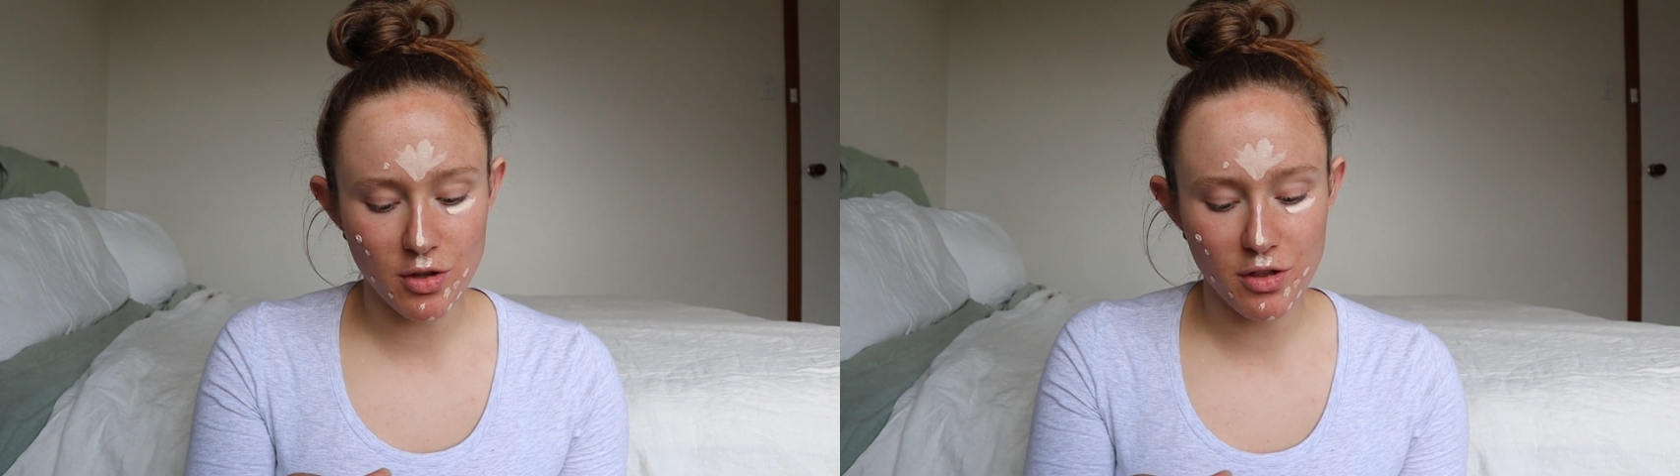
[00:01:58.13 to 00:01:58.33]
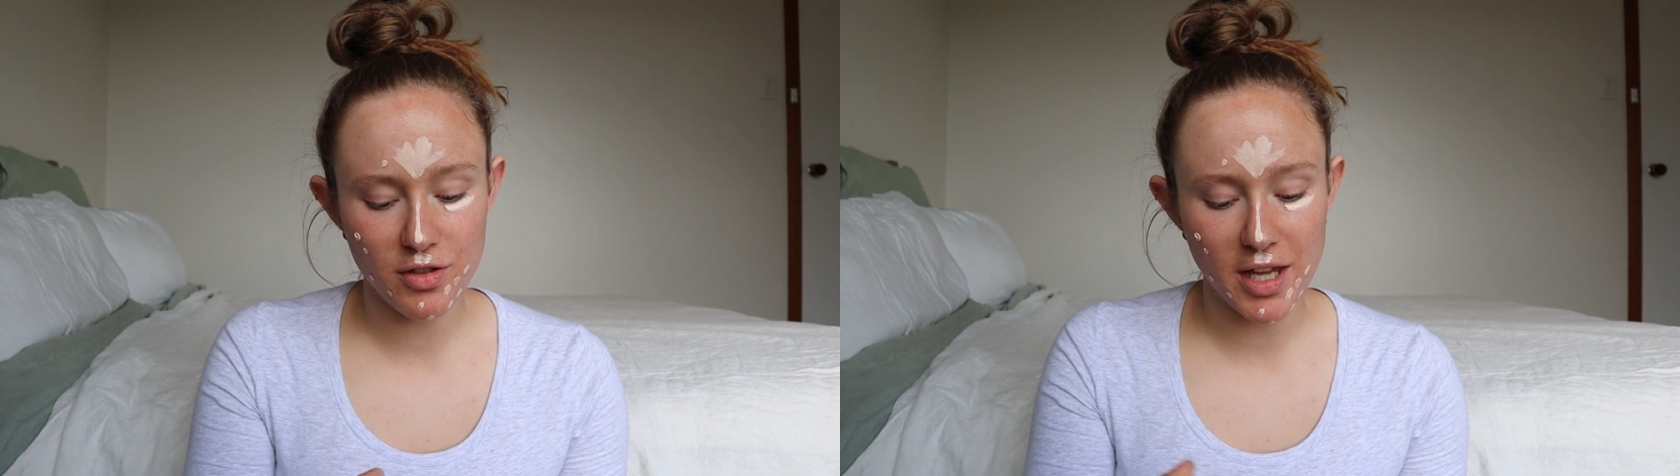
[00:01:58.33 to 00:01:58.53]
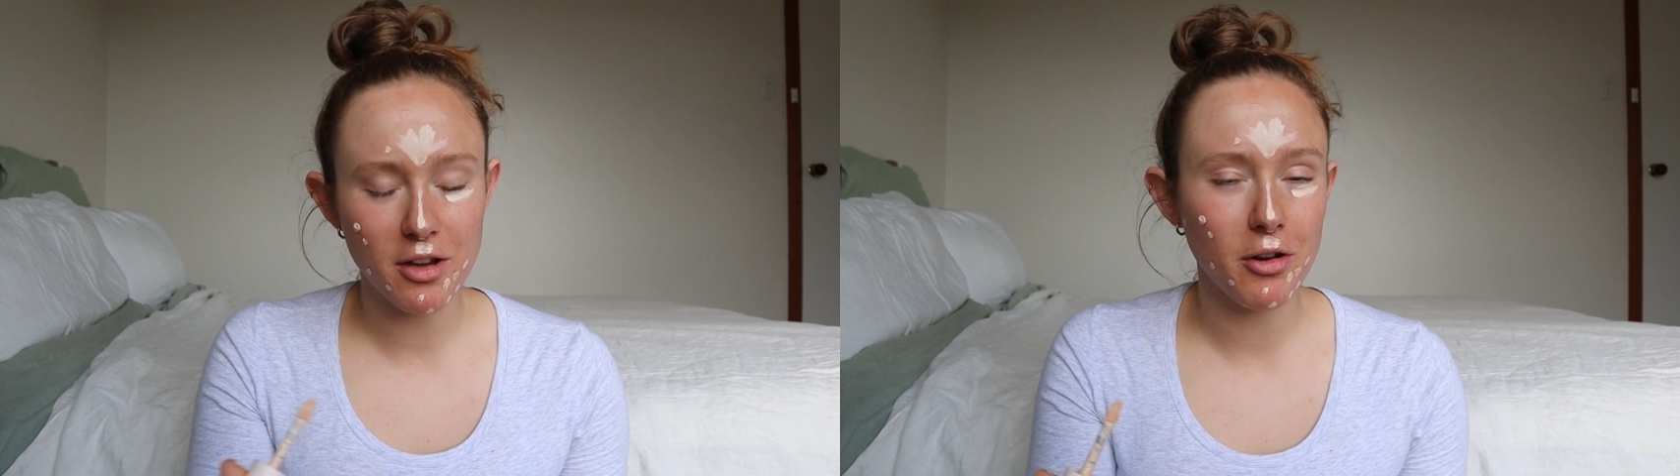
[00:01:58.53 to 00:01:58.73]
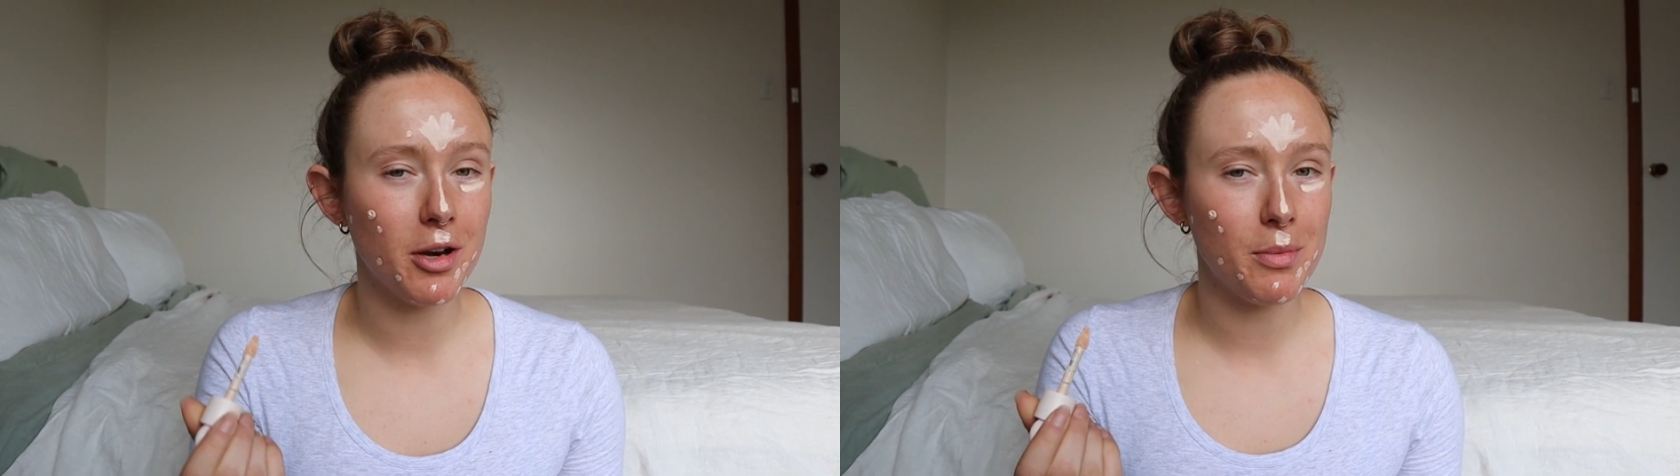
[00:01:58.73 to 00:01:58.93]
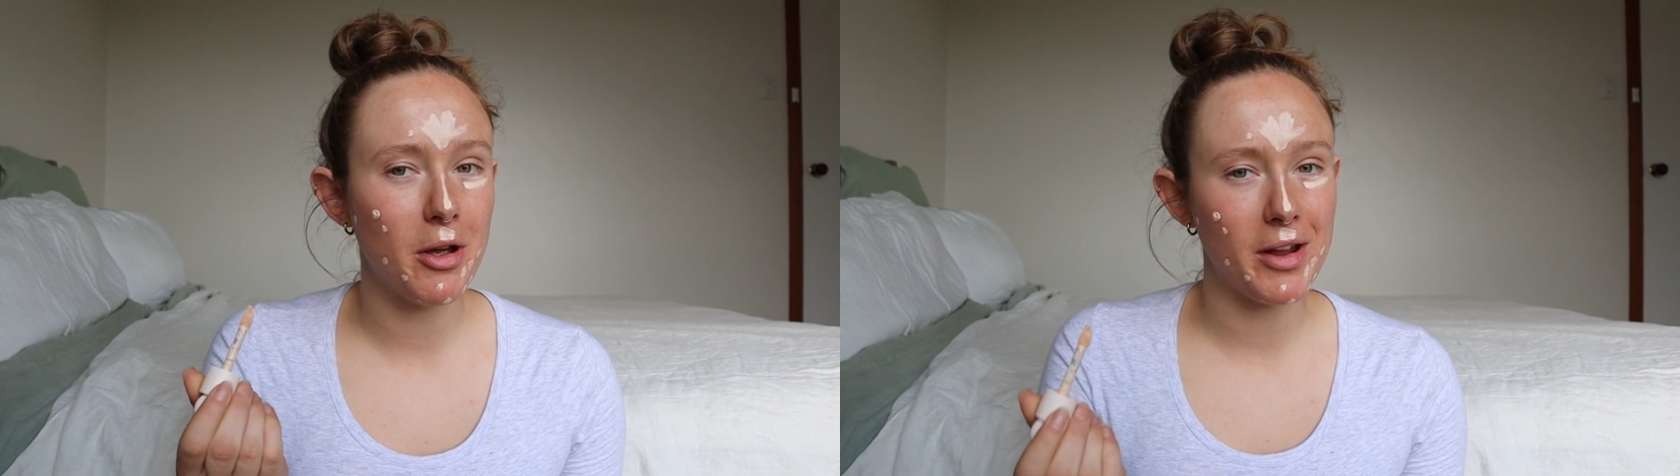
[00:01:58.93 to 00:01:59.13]
you think you're
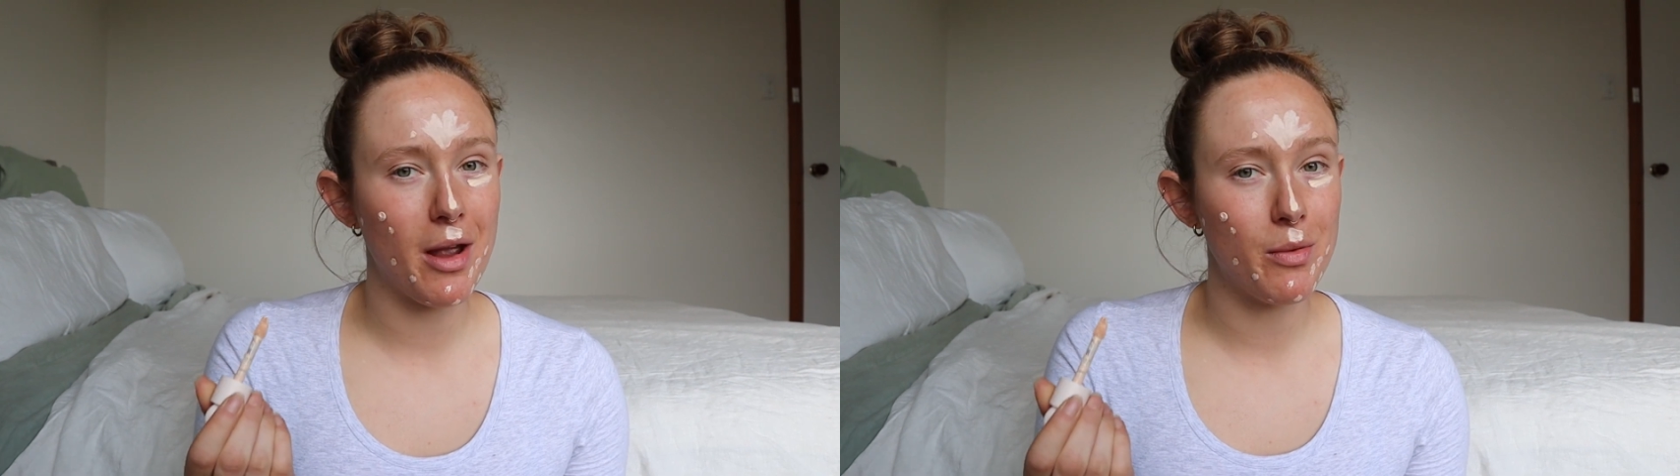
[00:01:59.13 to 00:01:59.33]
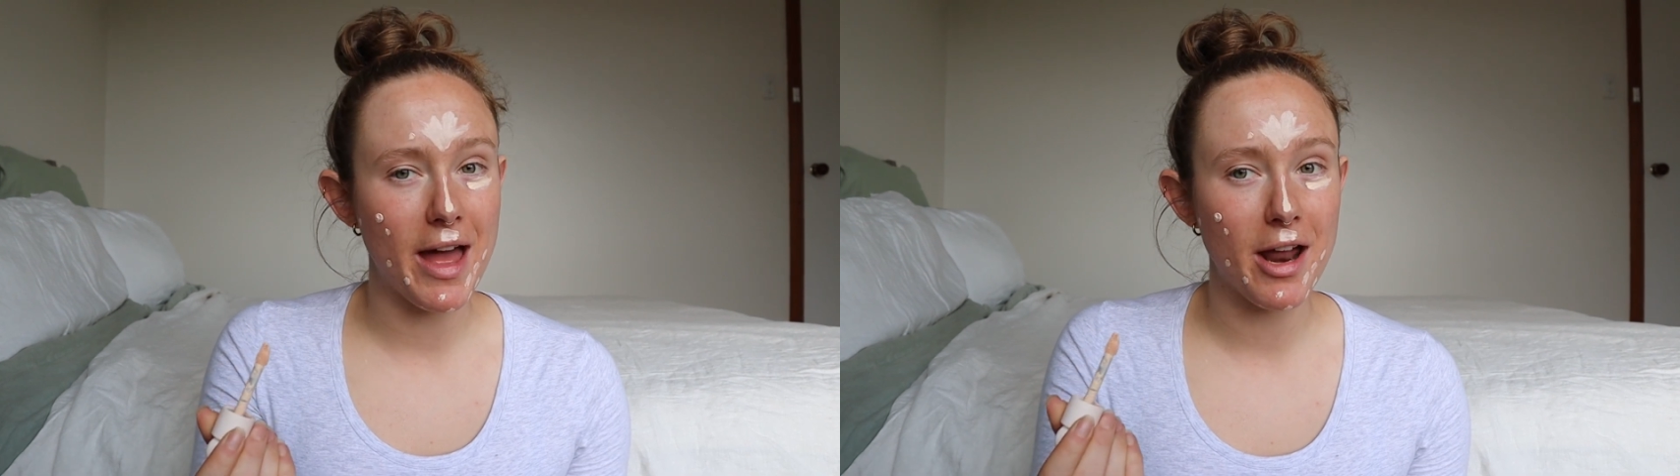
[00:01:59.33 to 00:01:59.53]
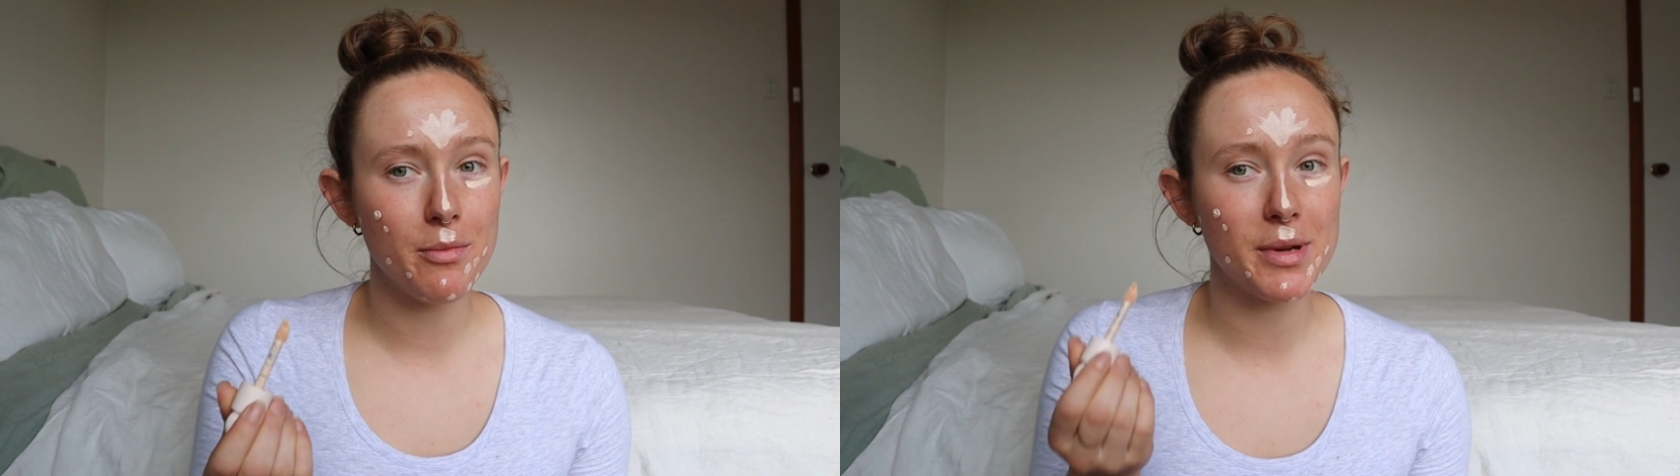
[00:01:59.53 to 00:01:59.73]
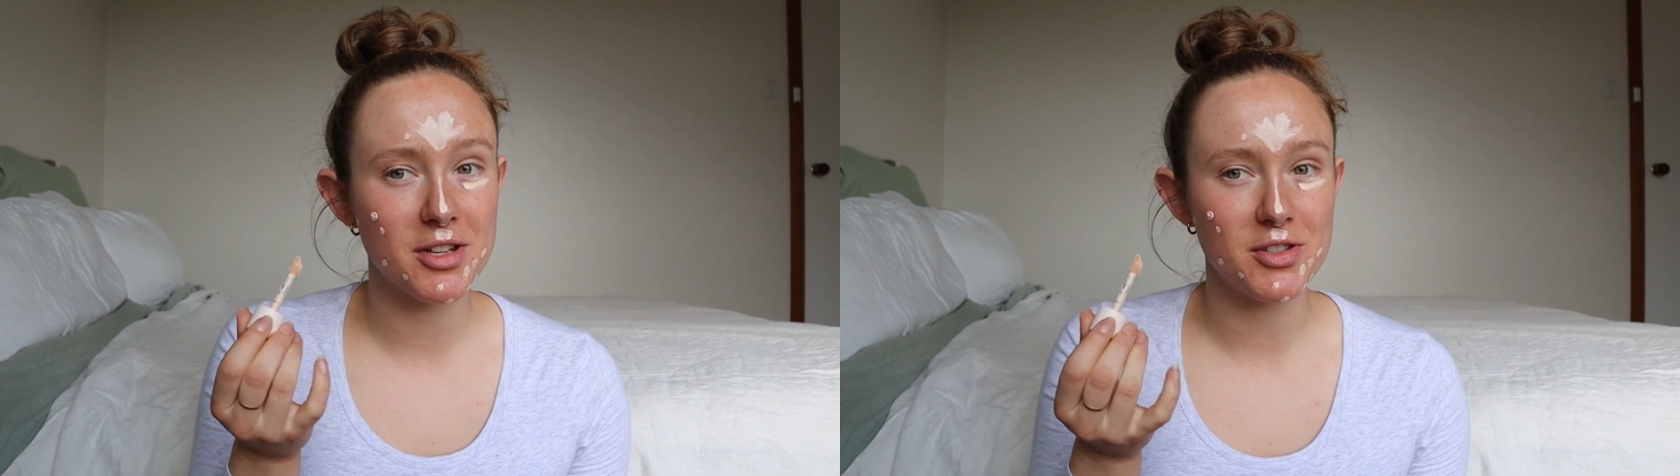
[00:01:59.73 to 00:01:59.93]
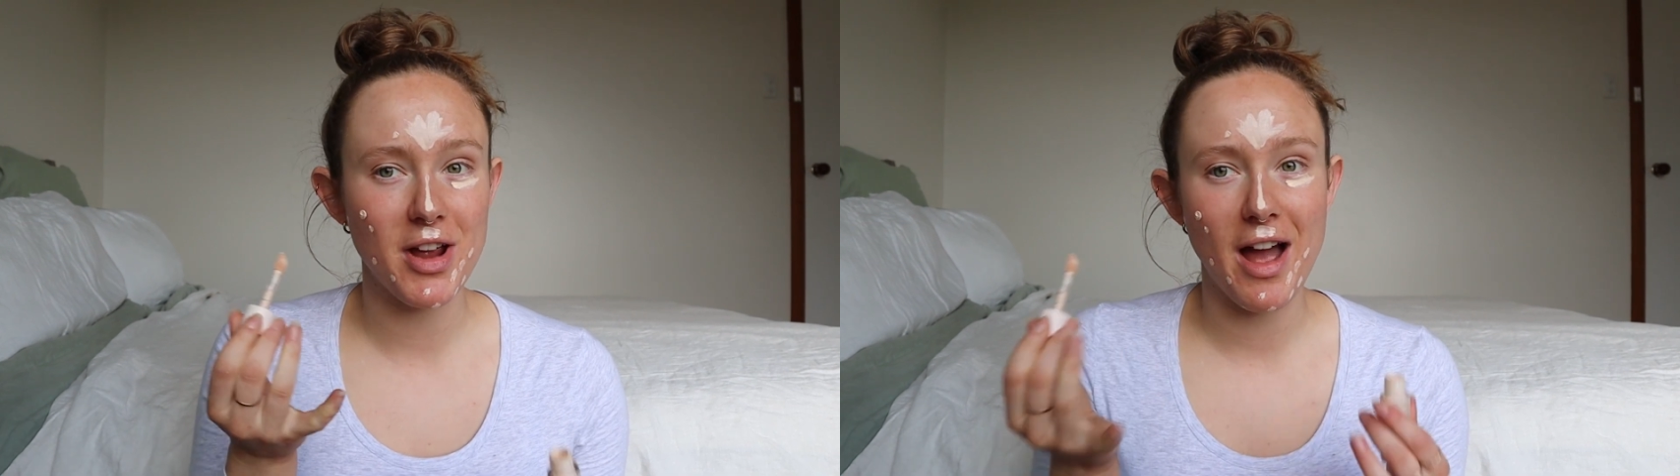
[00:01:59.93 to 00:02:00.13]
gonna be okay without it
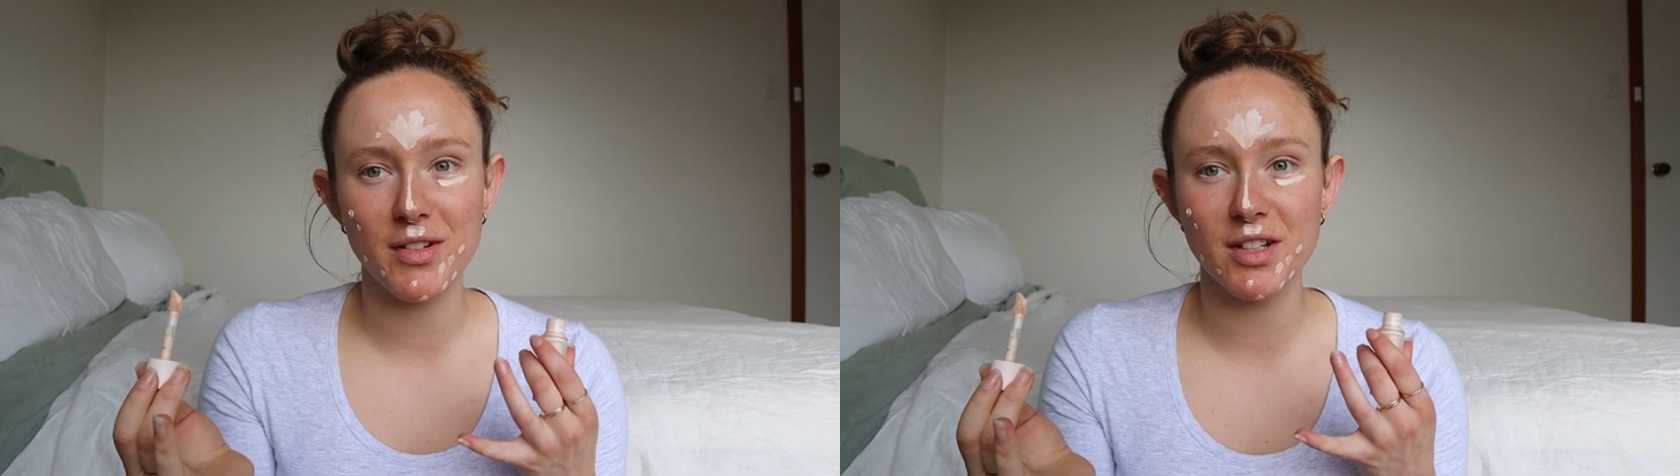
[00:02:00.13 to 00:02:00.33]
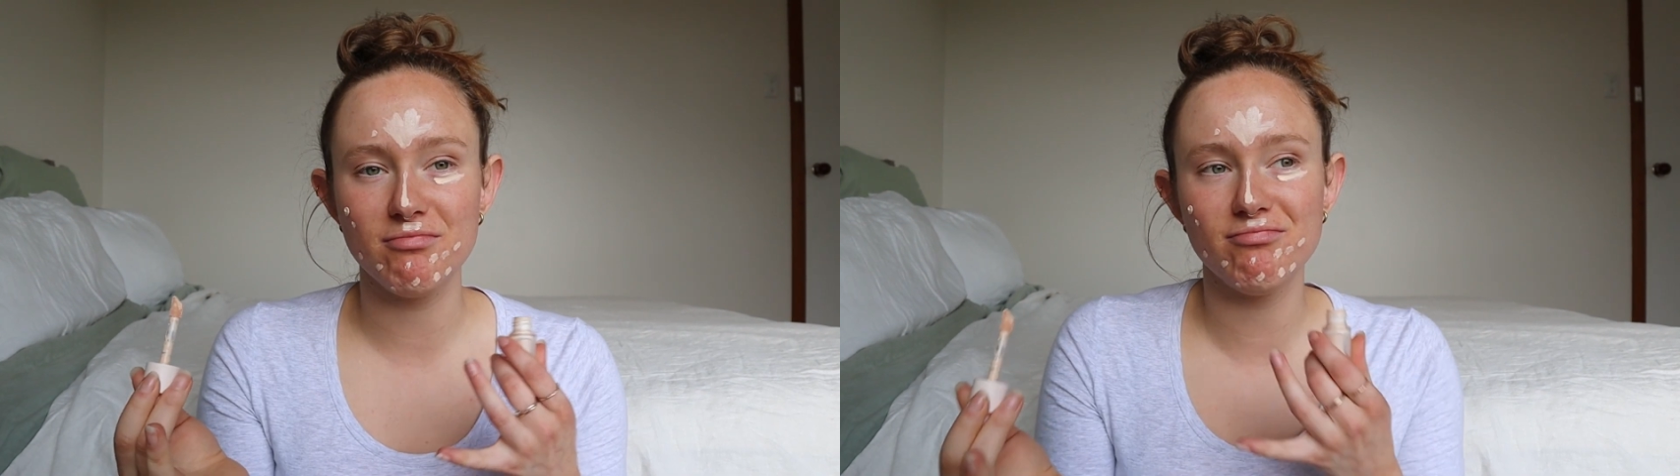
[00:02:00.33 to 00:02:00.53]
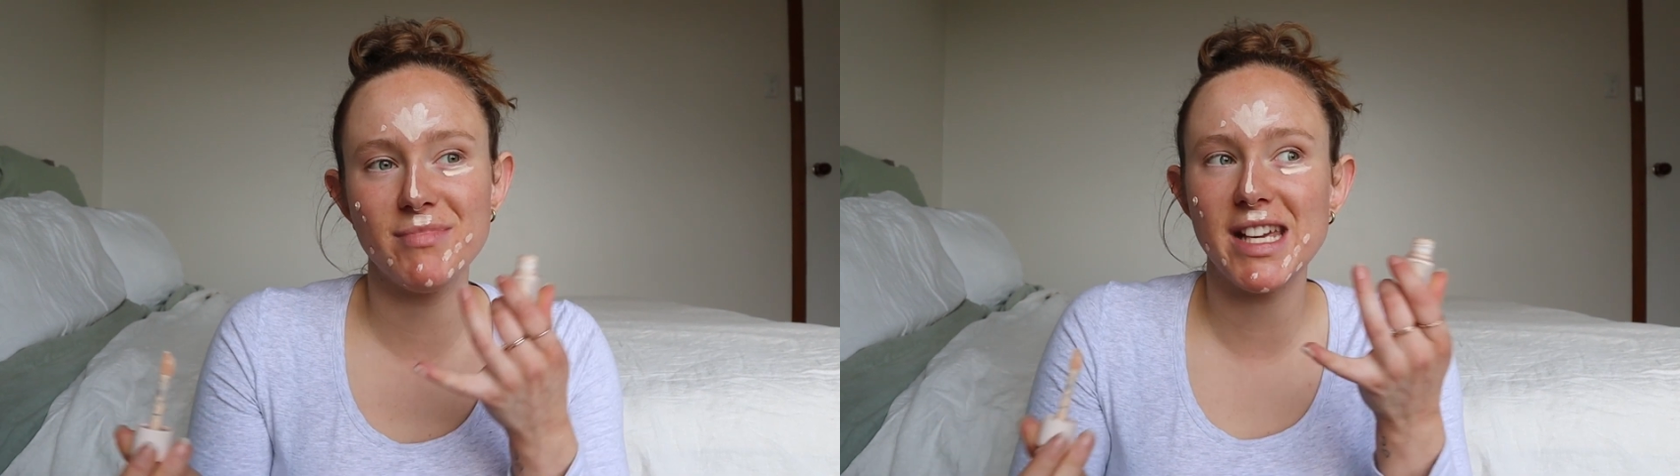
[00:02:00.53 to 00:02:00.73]
because you haven't